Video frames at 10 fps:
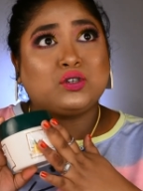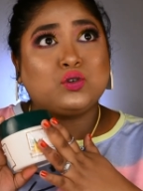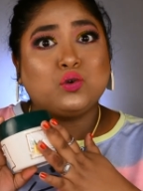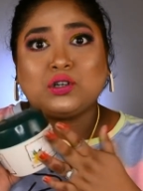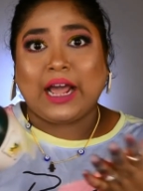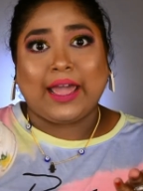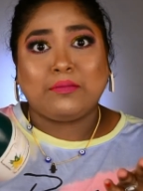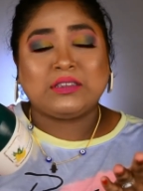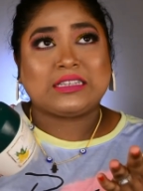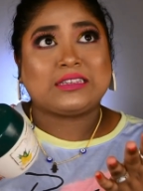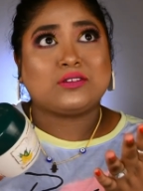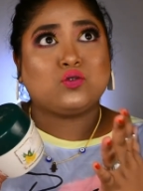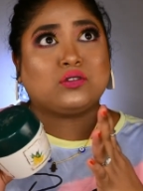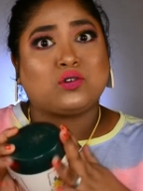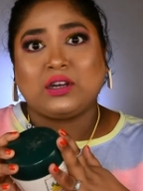two times,
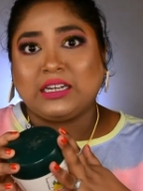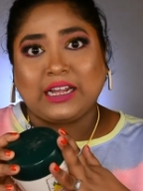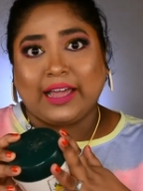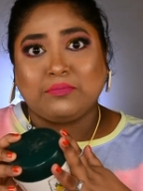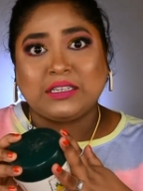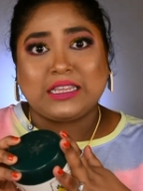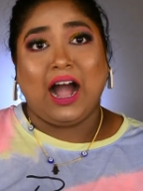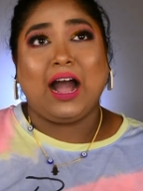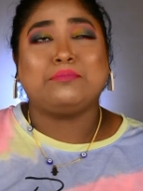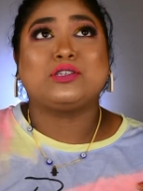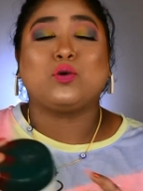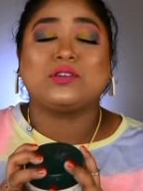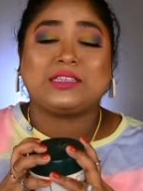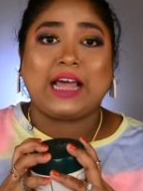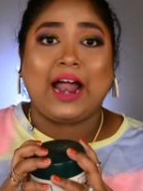two, three times. I'm so
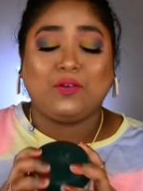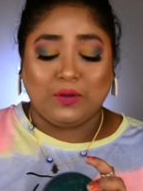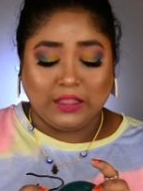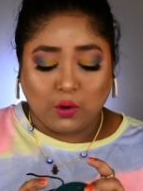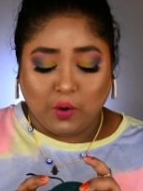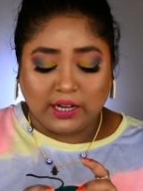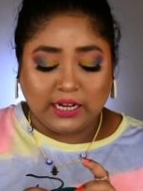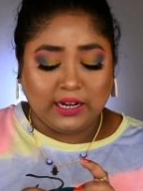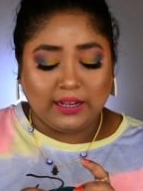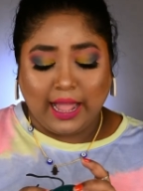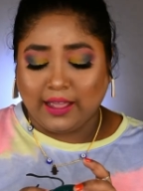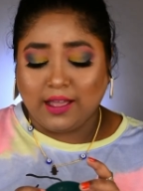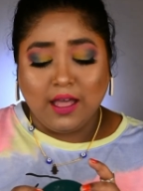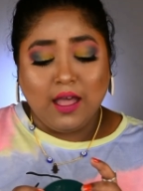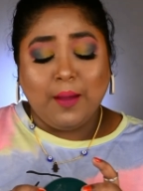sad with the quantity
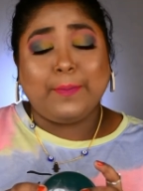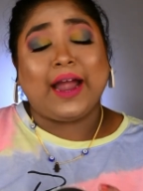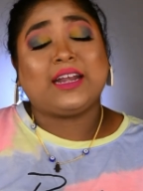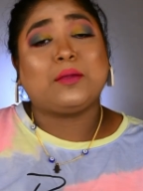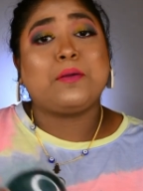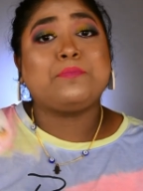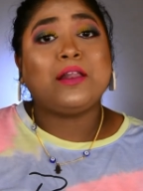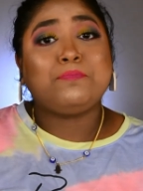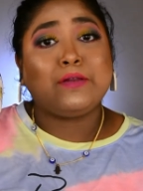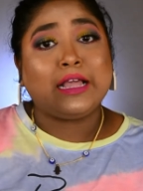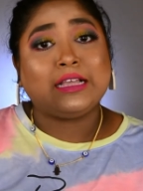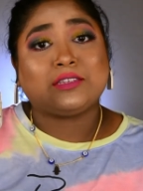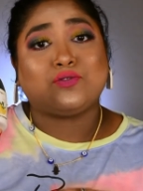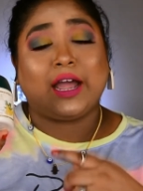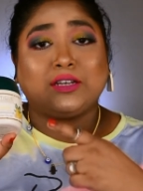like Biotique people, please
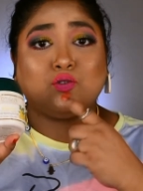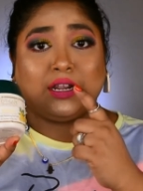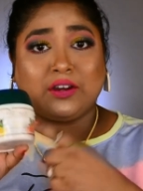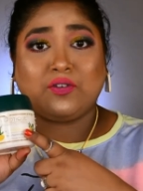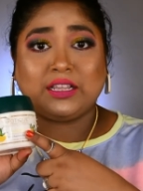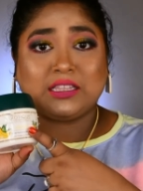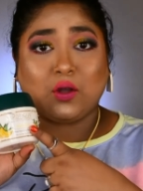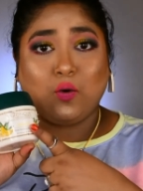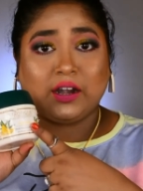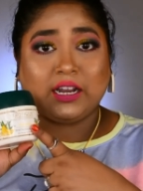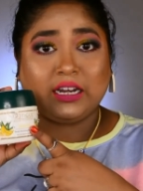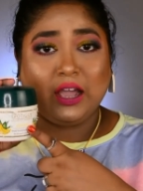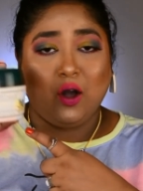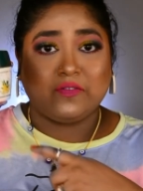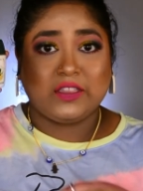try to increase the quantity
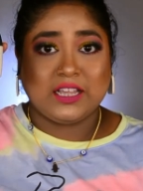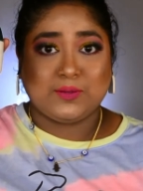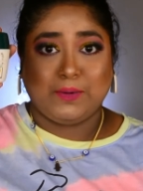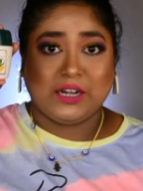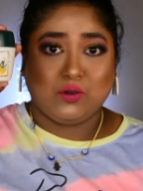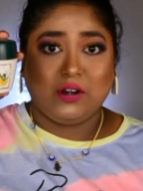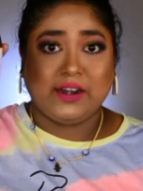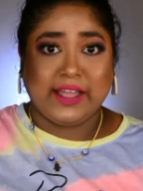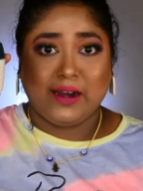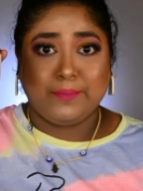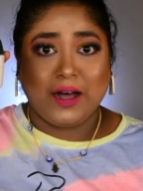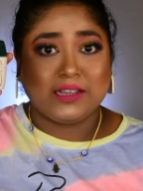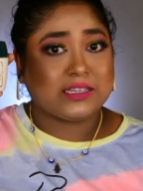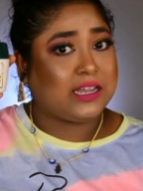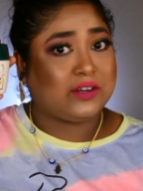of this particular hair
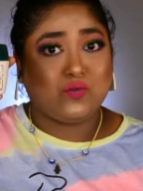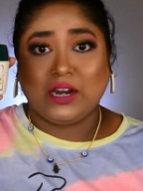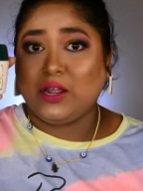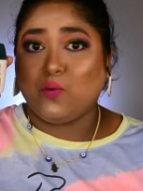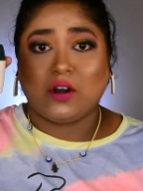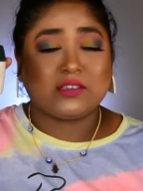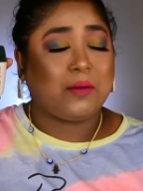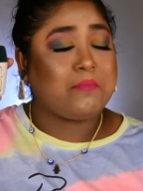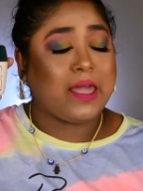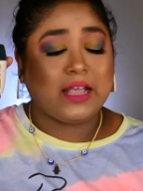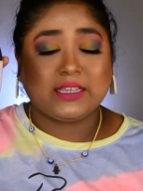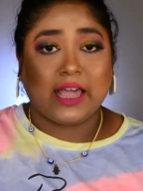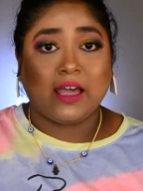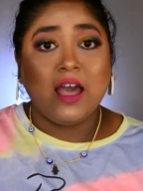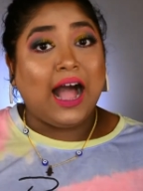mask. It really works
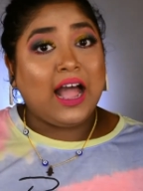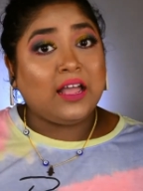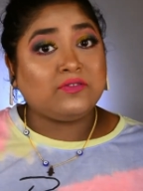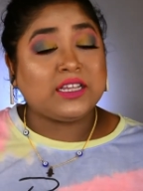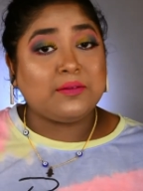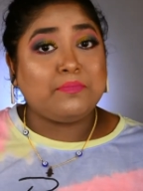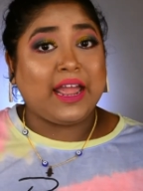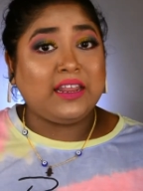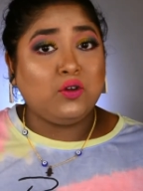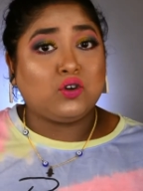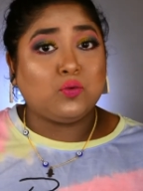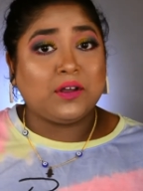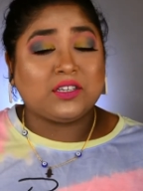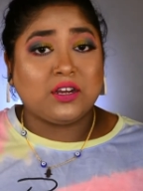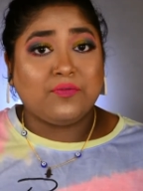amazing. I have seen many
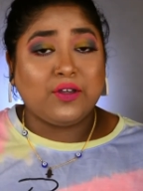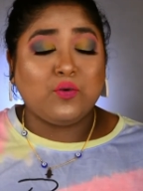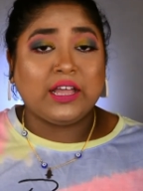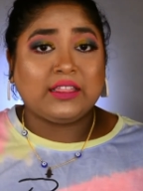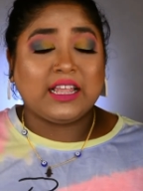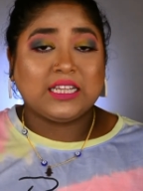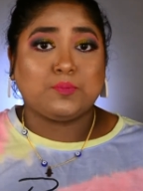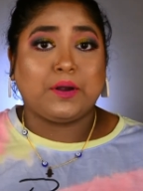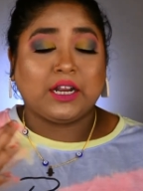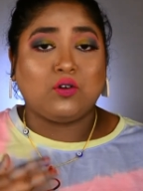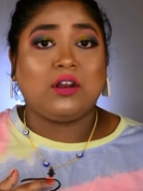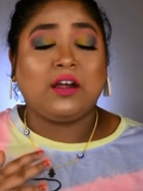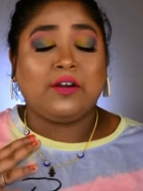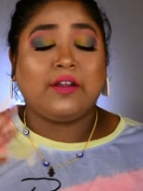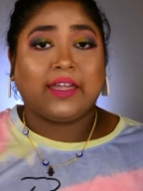YouTubers reviewing this particular
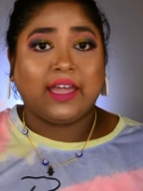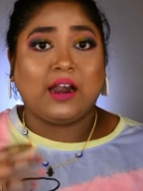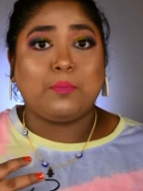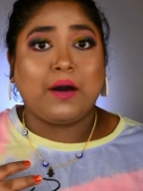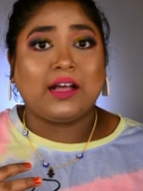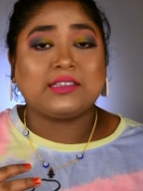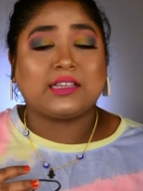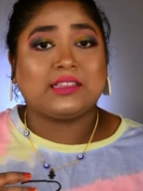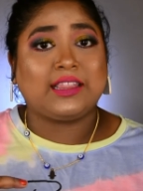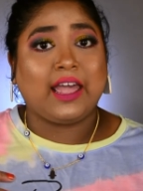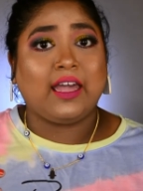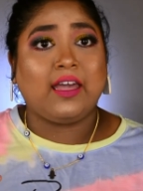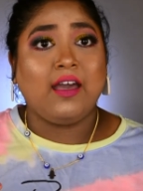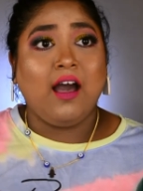hair mask. They